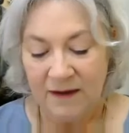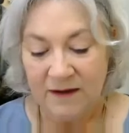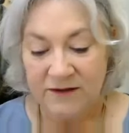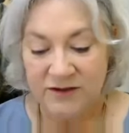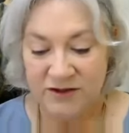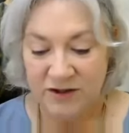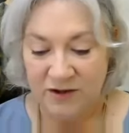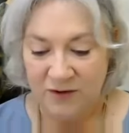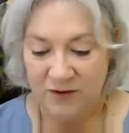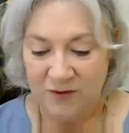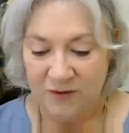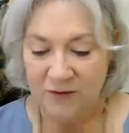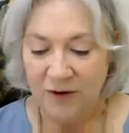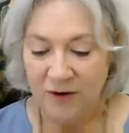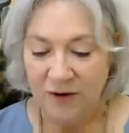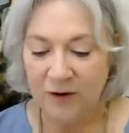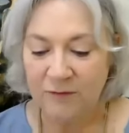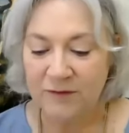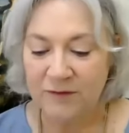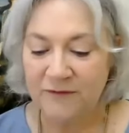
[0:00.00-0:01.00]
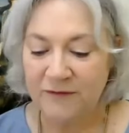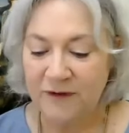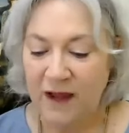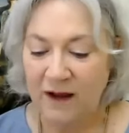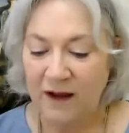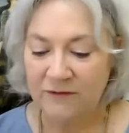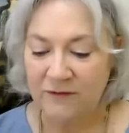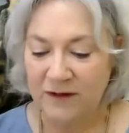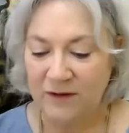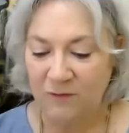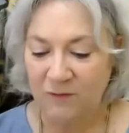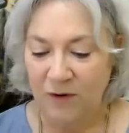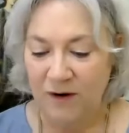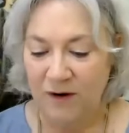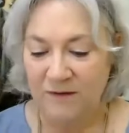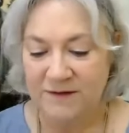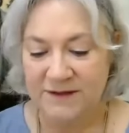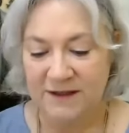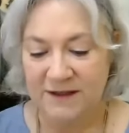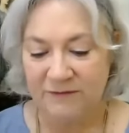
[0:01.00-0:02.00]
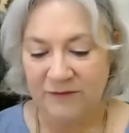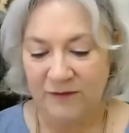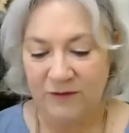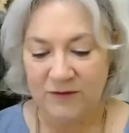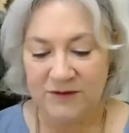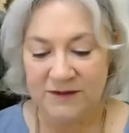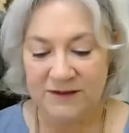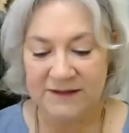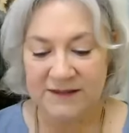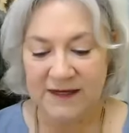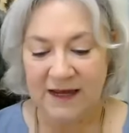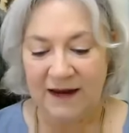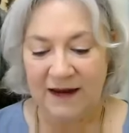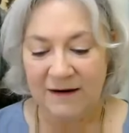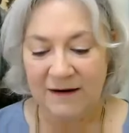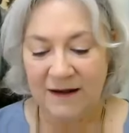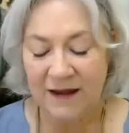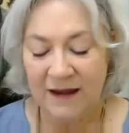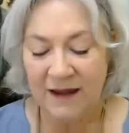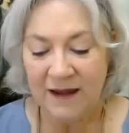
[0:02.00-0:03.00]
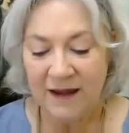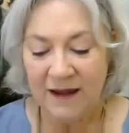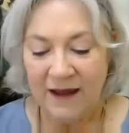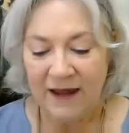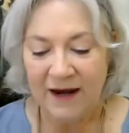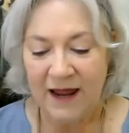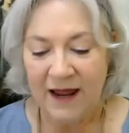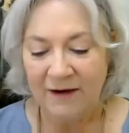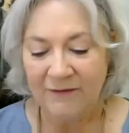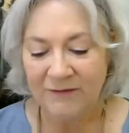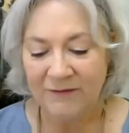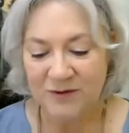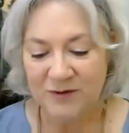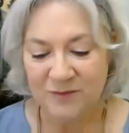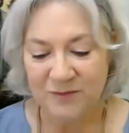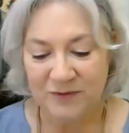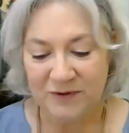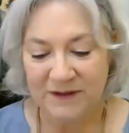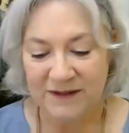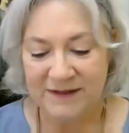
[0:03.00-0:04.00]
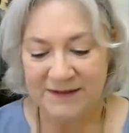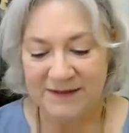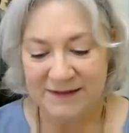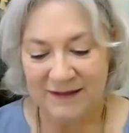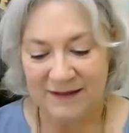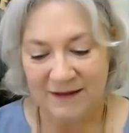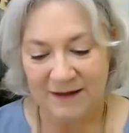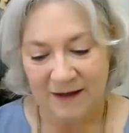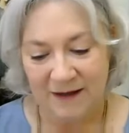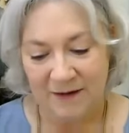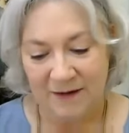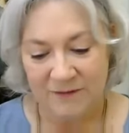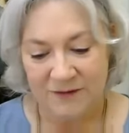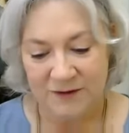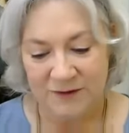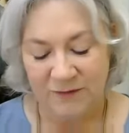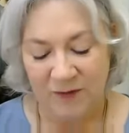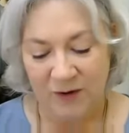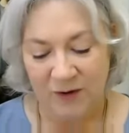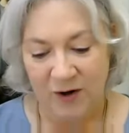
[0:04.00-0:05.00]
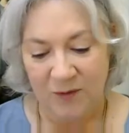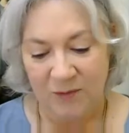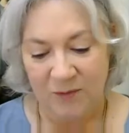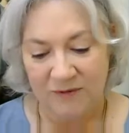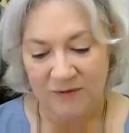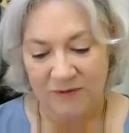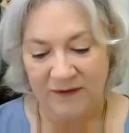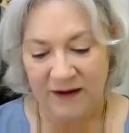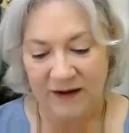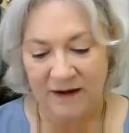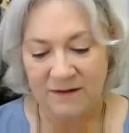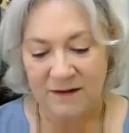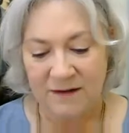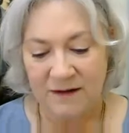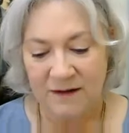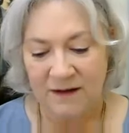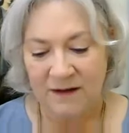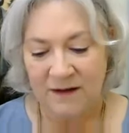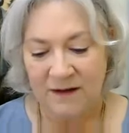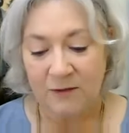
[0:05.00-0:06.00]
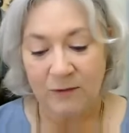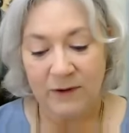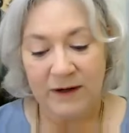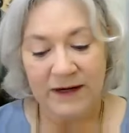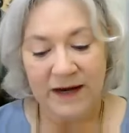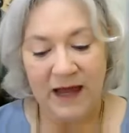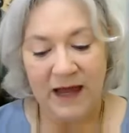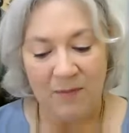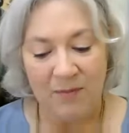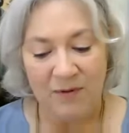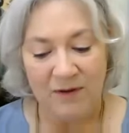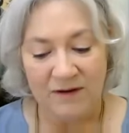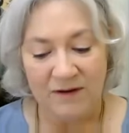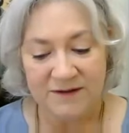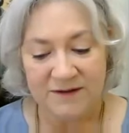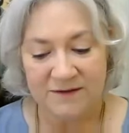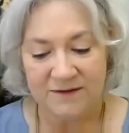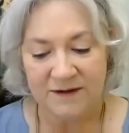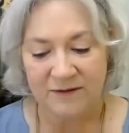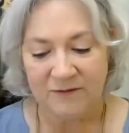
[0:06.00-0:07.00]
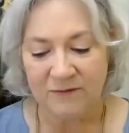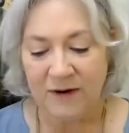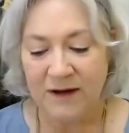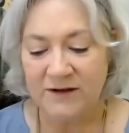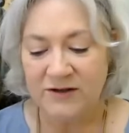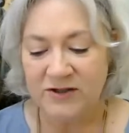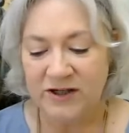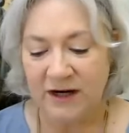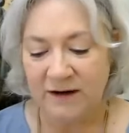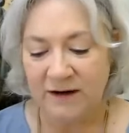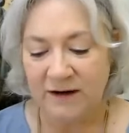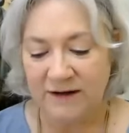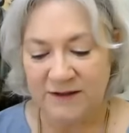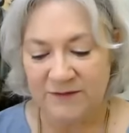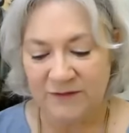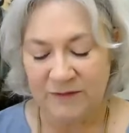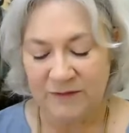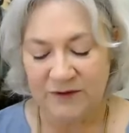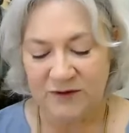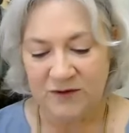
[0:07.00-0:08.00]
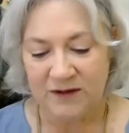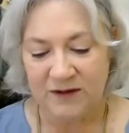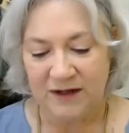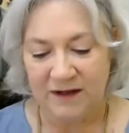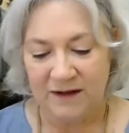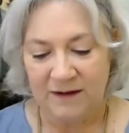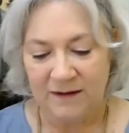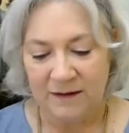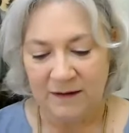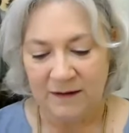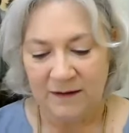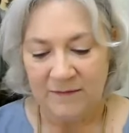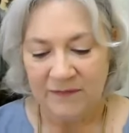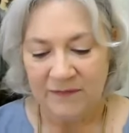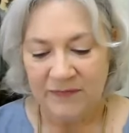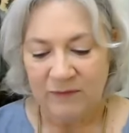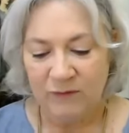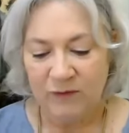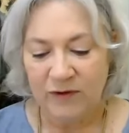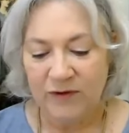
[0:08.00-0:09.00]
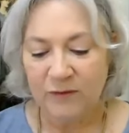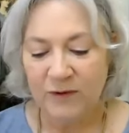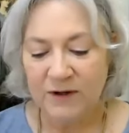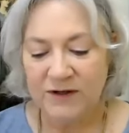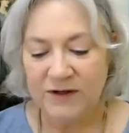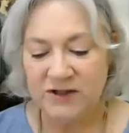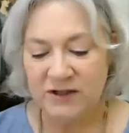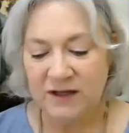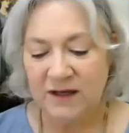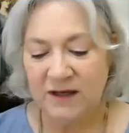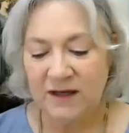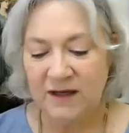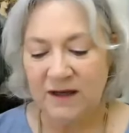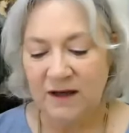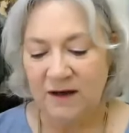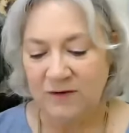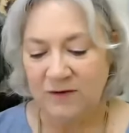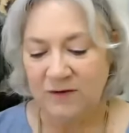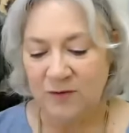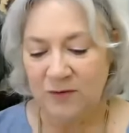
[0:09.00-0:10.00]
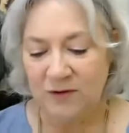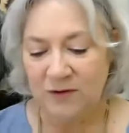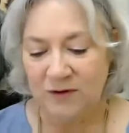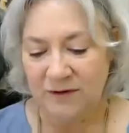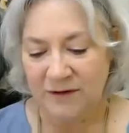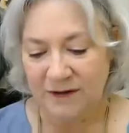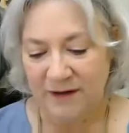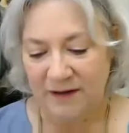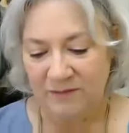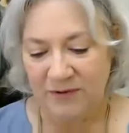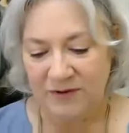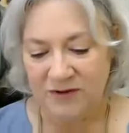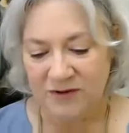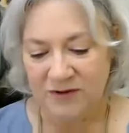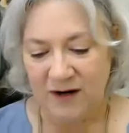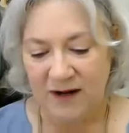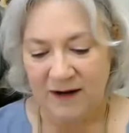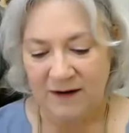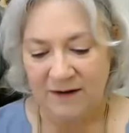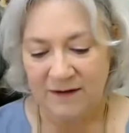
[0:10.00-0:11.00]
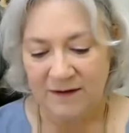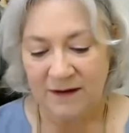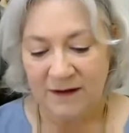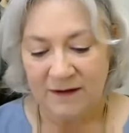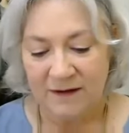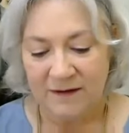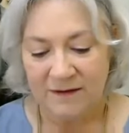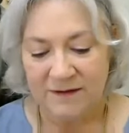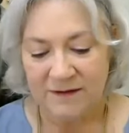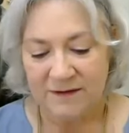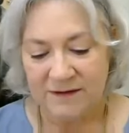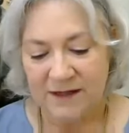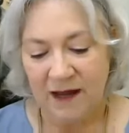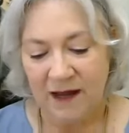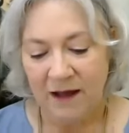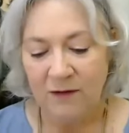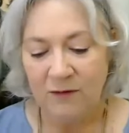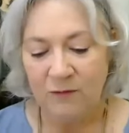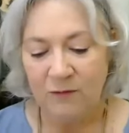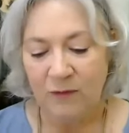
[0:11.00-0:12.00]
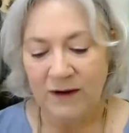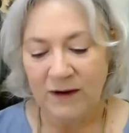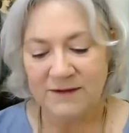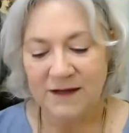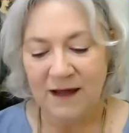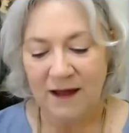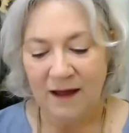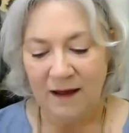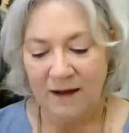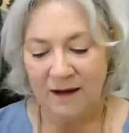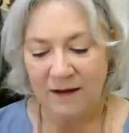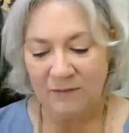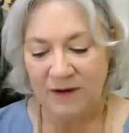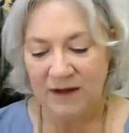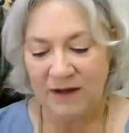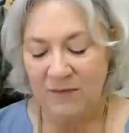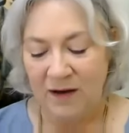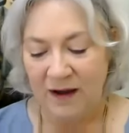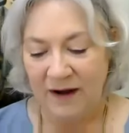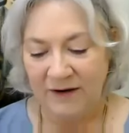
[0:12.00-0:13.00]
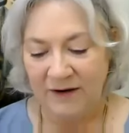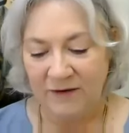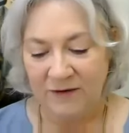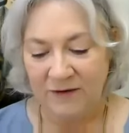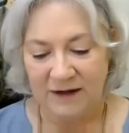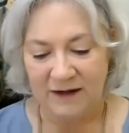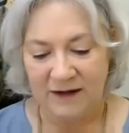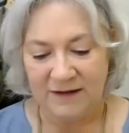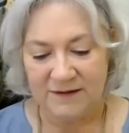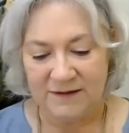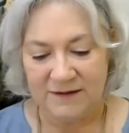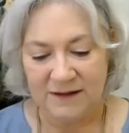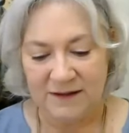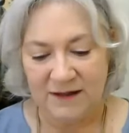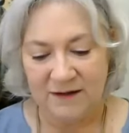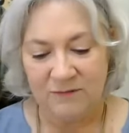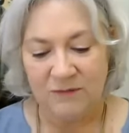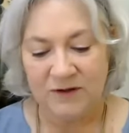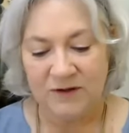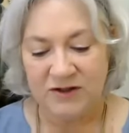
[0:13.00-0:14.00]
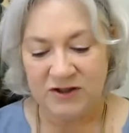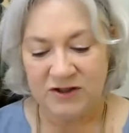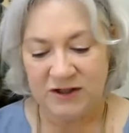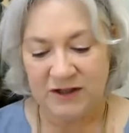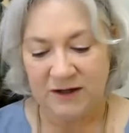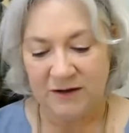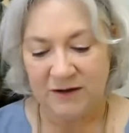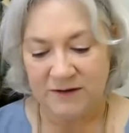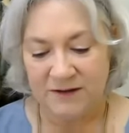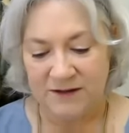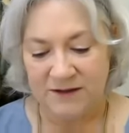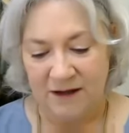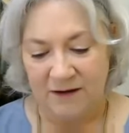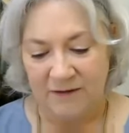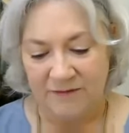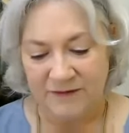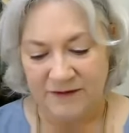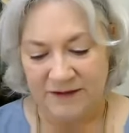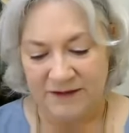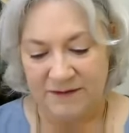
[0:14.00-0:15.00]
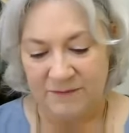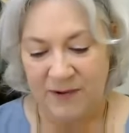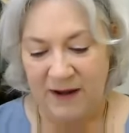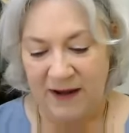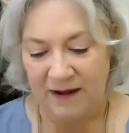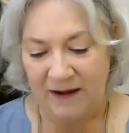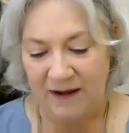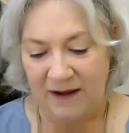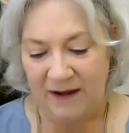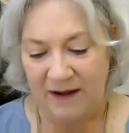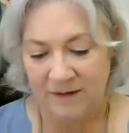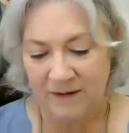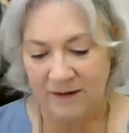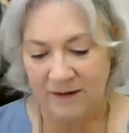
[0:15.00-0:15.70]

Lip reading: So her with flattering words he first assayed, and after pleasing gifts for her purveyed, queen apples and red cherries from the tree, with which he allured and betrayed, to tell what time he might her lady see when she herself did bathe,